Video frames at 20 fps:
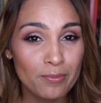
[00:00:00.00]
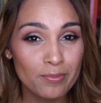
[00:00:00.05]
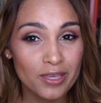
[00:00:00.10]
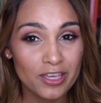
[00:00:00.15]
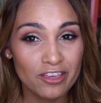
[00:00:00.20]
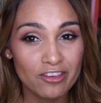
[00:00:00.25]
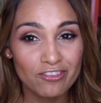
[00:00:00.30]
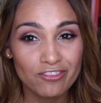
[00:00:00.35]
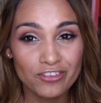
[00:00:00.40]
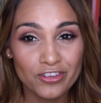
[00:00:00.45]

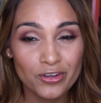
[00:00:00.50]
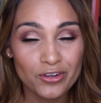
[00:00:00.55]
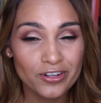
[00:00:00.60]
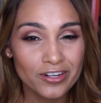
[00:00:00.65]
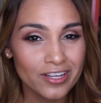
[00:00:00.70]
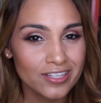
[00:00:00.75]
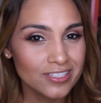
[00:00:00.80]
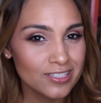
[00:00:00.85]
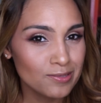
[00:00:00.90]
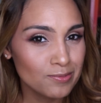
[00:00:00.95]
If you're
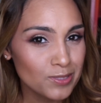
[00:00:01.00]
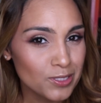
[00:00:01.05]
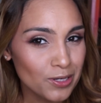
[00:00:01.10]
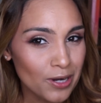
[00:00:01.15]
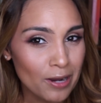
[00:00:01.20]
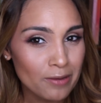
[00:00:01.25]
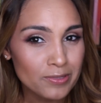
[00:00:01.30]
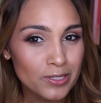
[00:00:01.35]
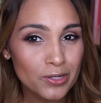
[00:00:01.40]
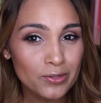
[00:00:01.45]
not
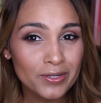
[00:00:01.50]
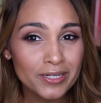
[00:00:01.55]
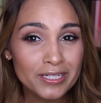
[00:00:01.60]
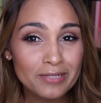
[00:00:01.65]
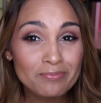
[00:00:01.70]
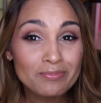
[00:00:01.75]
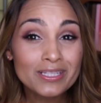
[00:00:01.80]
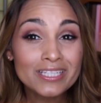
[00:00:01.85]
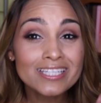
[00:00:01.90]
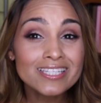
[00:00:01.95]
subscribed already,
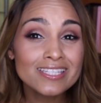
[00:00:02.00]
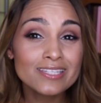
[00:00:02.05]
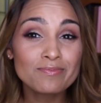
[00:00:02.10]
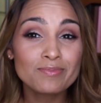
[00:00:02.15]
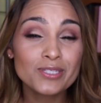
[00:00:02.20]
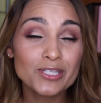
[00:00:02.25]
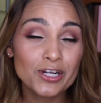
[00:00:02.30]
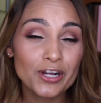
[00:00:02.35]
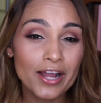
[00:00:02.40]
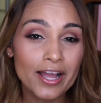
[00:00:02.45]
please
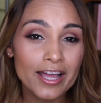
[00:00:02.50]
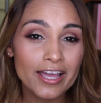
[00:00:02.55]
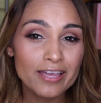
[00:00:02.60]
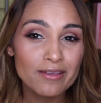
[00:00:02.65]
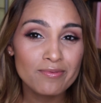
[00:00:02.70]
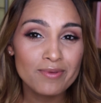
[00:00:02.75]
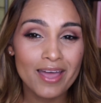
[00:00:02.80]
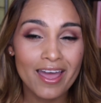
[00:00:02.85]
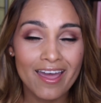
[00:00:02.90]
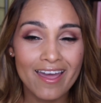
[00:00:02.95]

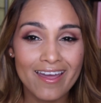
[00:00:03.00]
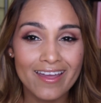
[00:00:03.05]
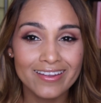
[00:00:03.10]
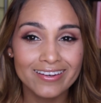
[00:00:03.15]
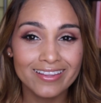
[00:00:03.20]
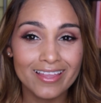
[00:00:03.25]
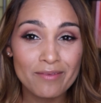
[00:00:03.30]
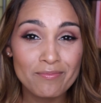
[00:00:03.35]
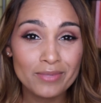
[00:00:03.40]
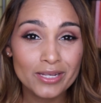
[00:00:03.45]
subscribe and
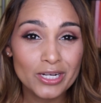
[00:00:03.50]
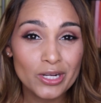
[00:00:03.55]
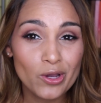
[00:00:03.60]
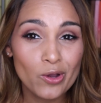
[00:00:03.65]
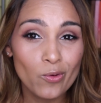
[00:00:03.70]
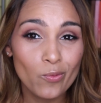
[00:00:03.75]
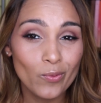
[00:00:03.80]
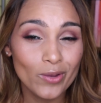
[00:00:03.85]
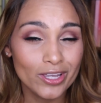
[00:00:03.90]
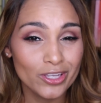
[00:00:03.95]
let me
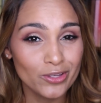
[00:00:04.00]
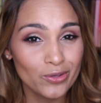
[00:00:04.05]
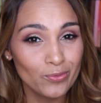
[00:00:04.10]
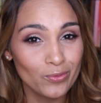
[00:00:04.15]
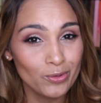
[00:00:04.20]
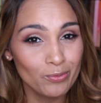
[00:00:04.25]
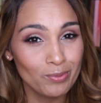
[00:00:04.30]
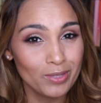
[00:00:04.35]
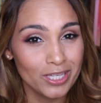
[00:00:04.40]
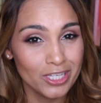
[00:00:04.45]
know what you
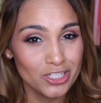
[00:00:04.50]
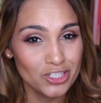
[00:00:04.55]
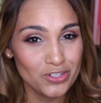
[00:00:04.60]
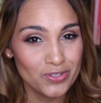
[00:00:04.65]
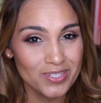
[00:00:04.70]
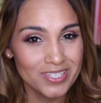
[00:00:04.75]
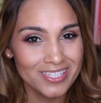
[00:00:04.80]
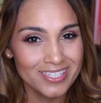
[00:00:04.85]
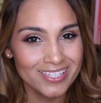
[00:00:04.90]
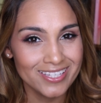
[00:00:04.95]
would be
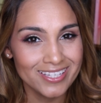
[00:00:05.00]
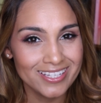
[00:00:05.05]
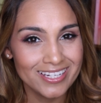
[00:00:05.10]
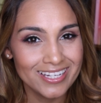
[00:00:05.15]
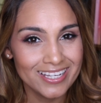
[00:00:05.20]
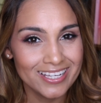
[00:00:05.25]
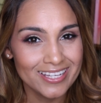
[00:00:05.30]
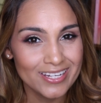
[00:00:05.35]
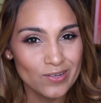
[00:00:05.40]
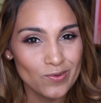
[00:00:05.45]
interested
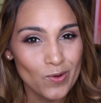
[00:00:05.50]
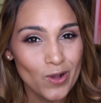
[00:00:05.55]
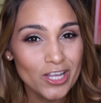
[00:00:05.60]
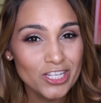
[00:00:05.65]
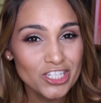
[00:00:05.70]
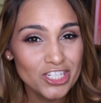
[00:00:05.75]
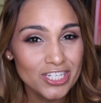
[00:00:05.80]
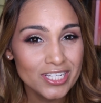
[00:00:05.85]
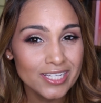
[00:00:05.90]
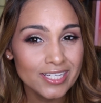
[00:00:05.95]
in
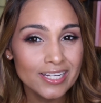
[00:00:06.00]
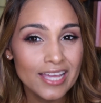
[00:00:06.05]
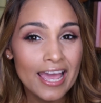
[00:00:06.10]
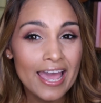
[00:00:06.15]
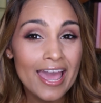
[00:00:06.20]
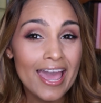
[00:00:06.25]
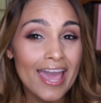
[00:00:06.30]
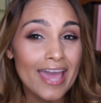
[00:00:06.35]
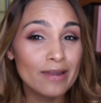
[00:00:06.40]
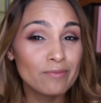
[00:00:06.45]
watching.
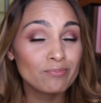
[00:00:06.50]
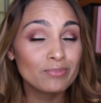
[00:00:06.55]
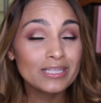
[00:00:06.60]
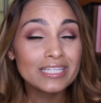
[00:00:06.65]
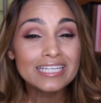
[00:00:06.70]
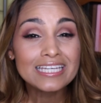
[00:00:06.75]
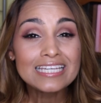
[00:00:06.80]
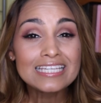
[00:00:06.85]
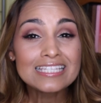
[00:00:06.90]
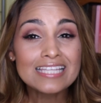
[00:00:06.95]
And
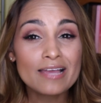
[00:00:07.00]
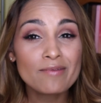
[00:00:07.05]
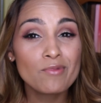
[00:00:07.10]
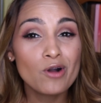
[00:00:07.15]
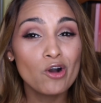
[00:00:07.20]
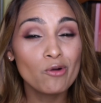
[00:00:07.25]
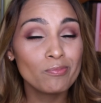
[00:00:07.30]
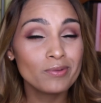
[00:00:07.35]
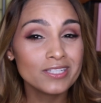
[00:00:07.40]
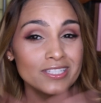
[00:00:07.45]
please, I'm
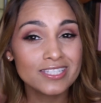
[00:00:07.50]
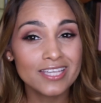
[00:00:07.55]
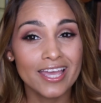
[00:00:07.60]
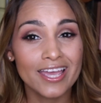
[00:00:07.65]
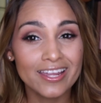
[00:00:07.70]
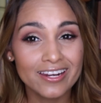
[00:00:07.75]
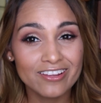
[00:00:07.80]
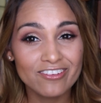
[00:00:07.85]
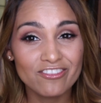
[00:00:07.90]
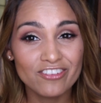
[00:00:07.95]
open to
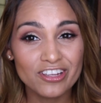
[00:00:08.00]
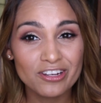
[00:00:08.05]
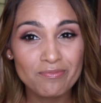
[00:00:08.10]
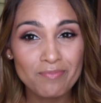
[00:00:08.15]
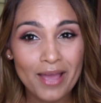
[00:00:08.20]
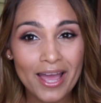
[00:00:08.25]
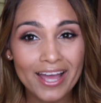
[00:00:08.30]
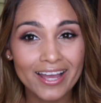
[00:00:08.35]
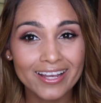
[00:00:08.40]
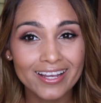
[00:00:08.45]
any
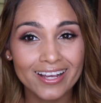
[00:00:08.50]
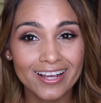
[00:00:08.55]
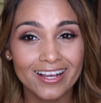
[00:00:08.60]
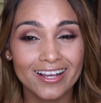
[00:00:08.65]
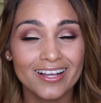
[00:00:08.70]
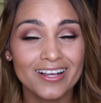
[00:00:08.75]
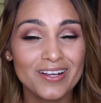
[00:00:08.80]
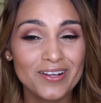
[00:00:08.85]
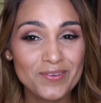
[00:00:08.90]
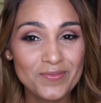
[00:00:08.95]
feedback.
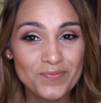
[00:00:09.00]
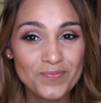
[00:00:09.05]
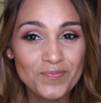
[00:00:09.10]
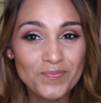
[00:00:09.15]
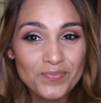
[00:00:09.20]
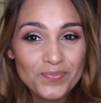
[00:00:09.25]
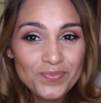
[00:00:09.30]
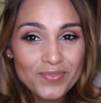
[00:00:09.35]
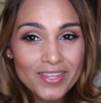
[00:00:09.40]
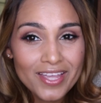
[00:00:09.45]

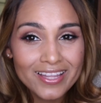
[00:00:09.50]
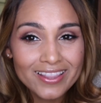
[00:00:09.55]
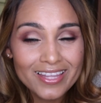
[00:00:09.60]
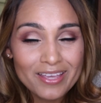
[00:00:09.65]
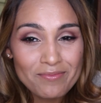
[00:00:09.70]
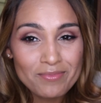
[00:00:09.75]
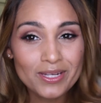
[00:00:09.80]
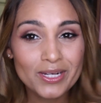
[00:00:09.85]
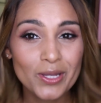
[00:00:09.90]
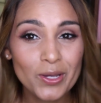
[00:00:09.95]

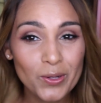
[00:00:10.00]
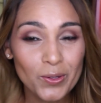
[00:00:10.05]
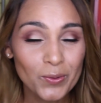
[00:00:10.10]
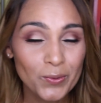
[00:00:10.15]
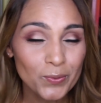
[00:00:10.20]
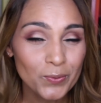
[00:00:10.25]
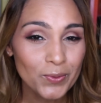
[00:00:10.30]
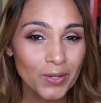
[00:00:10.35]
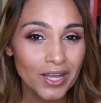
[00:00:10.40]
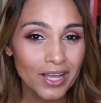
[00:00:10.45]
Let me
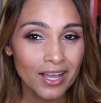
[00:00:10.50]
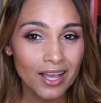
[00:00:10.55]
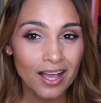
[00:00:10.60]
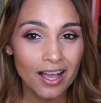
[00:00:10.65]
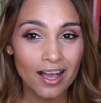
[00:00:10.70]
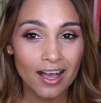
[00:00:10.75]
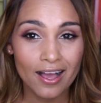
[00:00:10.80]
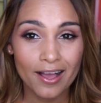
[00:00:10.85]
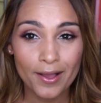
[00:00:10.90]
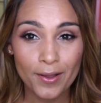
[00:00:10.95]
know
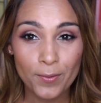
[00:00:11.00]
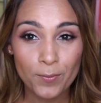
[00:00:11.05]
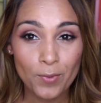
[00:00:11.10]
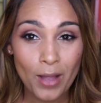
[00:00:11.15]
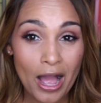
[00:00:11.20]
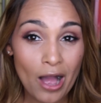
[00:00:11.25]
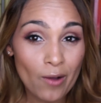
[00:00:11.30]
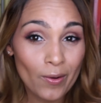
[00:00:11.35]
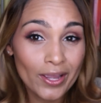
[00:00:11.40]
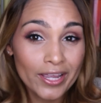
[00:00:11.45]

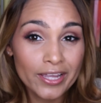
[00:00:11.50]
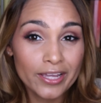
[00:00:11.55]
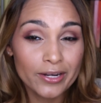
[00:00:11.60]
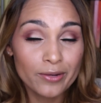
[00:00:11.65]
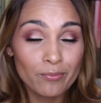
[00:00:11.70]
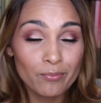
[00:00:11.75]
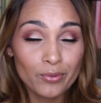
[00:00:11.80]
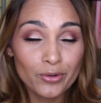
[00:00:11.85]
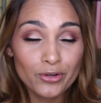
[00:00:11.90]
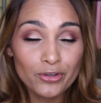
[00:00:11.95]
how I can
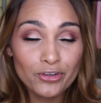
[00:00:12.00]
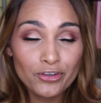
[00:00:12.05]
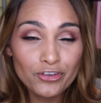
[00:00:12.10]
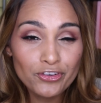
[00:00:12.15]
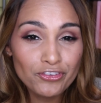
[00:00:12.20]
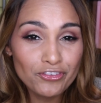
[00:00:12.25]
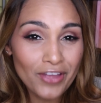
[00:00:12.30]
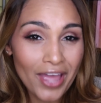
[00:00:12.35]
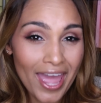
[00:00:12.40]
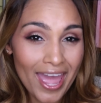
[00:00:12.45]

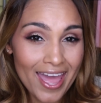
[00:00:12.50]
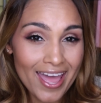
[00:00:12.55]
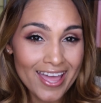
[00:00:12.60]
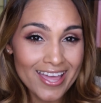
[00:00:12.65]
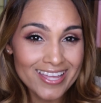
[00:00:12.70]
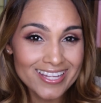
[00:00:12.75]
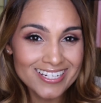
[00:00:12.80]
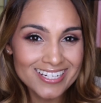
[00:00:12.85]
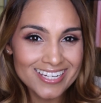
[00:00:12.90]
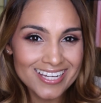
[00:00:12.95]
improve,
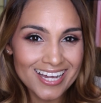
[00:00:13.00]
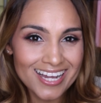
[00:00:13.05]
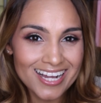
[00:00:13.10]
and